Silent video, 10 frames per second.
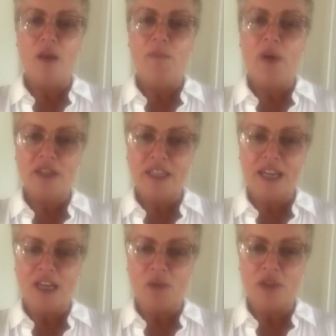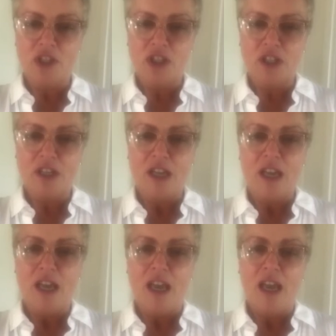body language,
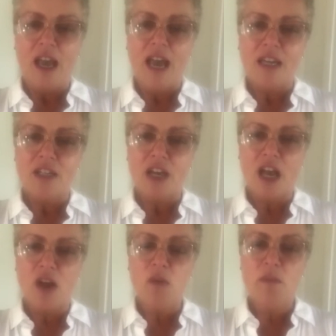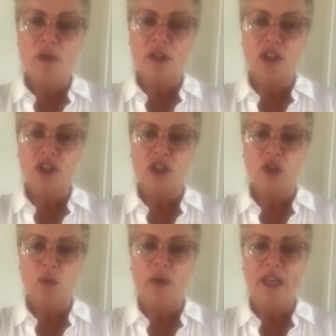and how much
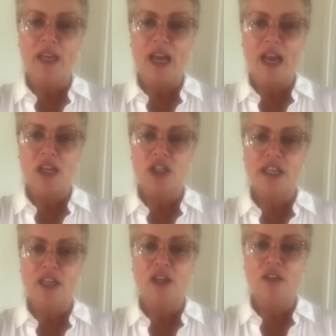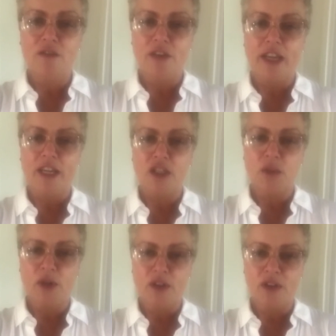we actually convey
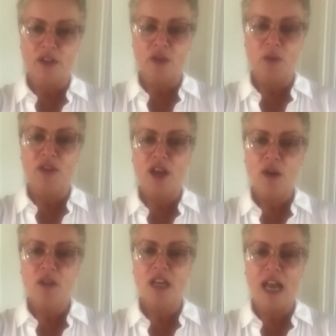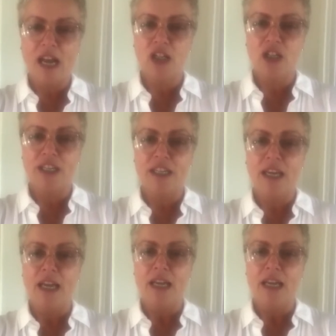to others without actually